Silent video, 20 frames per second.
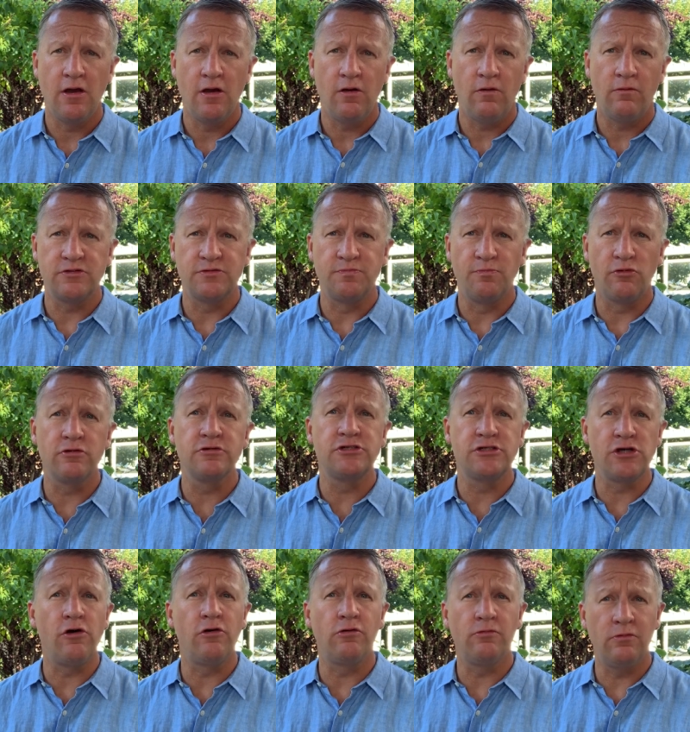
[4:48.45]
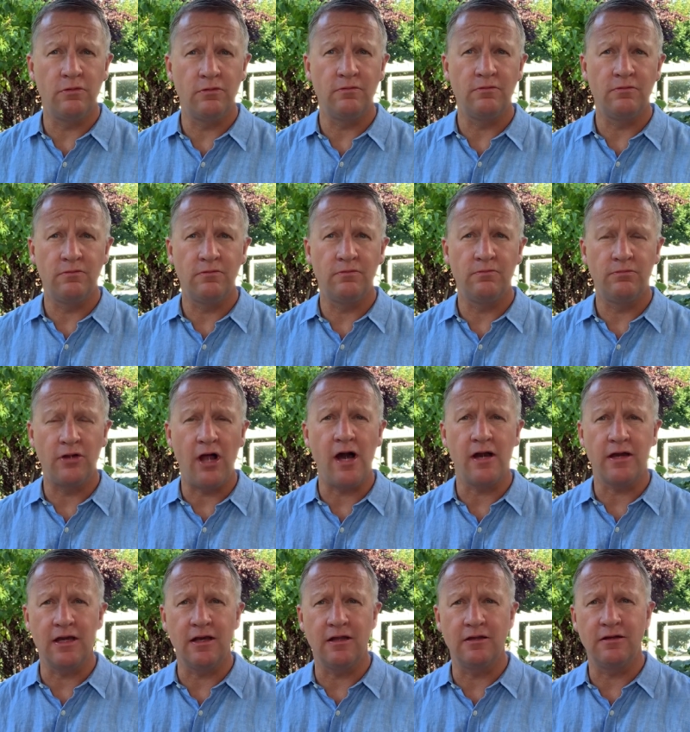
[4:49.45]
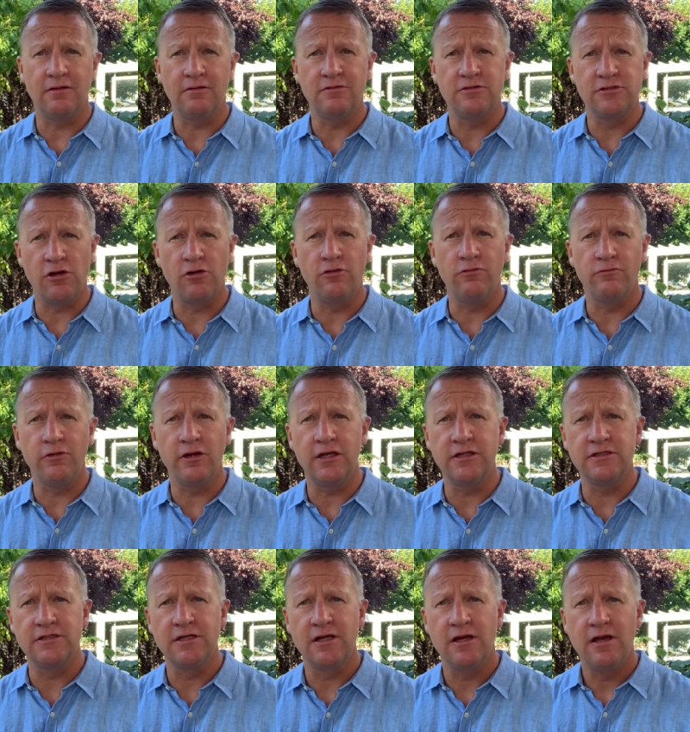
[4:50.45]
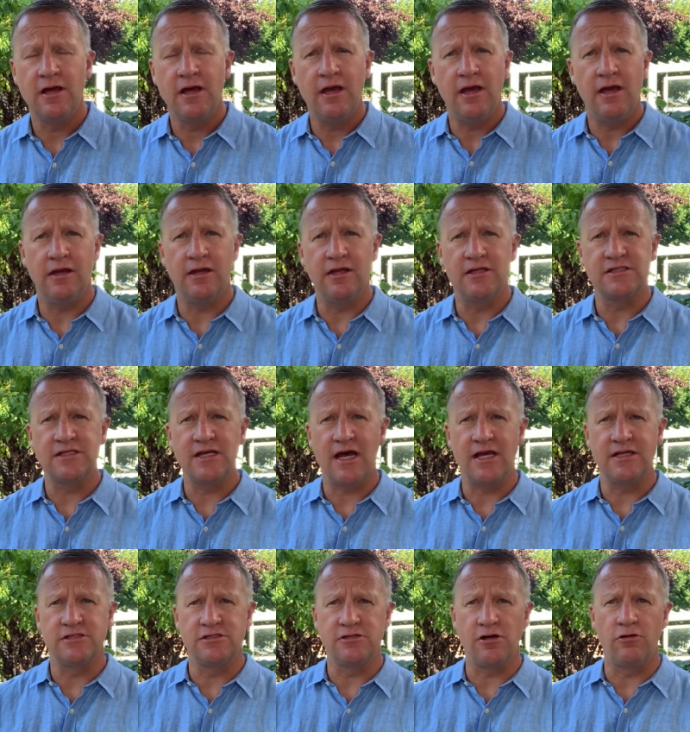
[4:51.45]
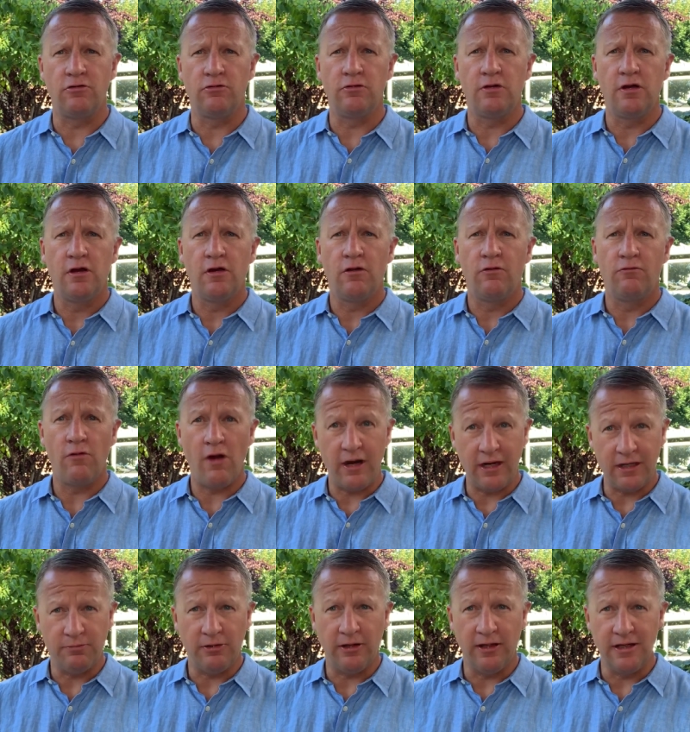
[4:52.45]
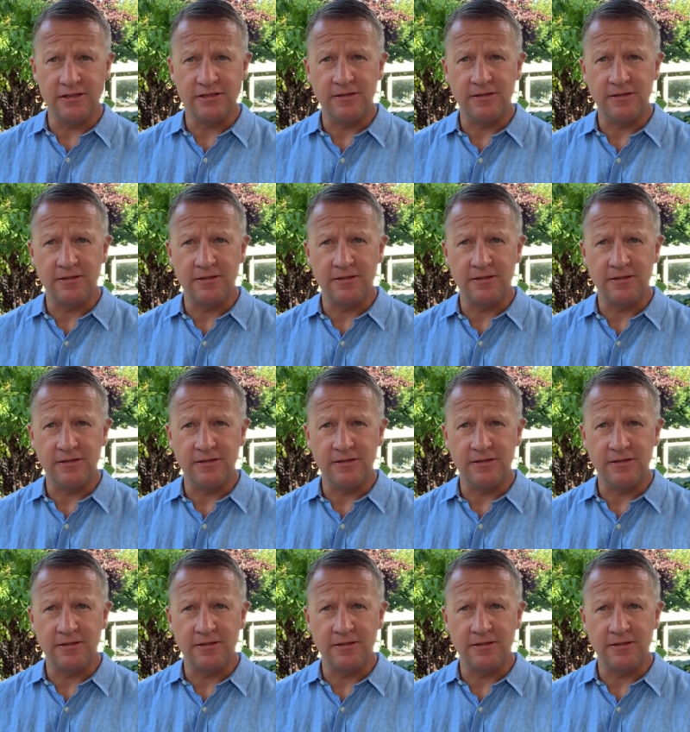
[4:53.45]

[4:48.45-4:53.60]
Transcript: was more zone blocking and the zone reads and inside zone running plays.